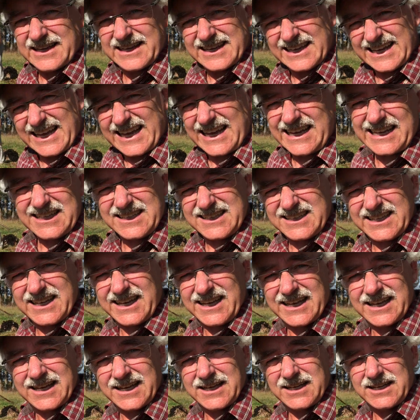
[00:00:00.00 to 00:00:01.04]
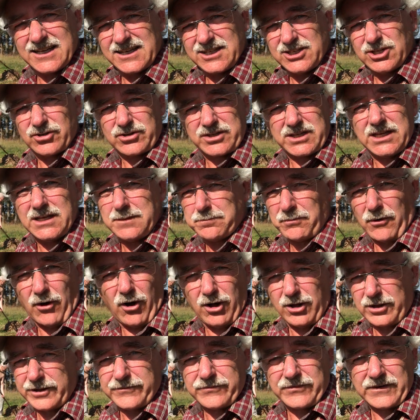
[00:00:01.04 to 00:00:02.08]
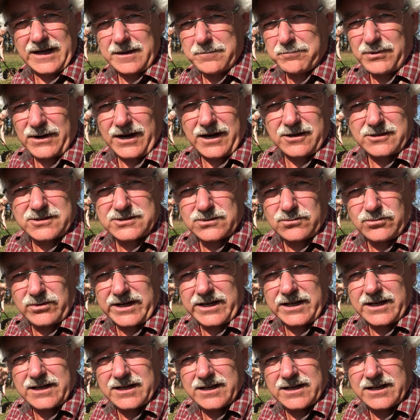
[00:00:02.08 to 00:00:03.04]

and you'll keep all the vampires away.